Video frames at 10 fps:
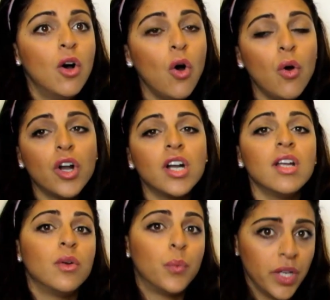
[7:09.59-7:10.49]

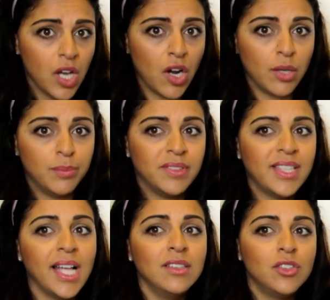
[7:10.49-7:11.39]
or we are
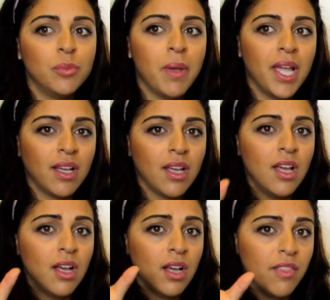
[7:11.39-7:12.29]
tend to make
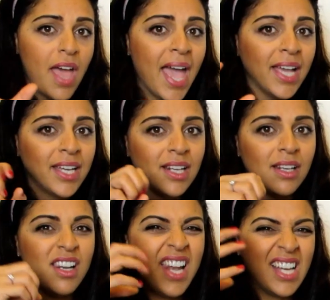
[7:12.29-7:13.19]
the angle
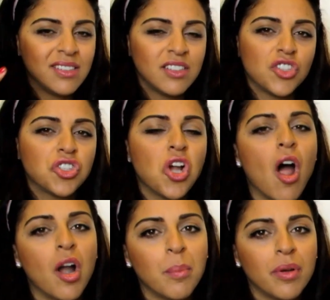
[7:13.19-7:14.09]
less
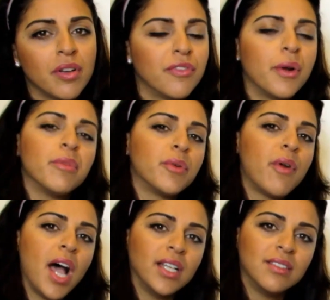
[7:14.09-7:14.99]
sharp from the
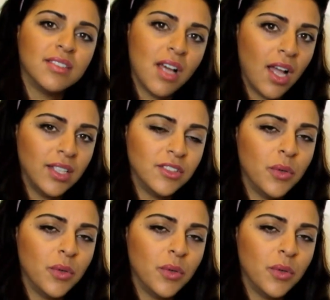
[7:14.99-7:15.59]
right side.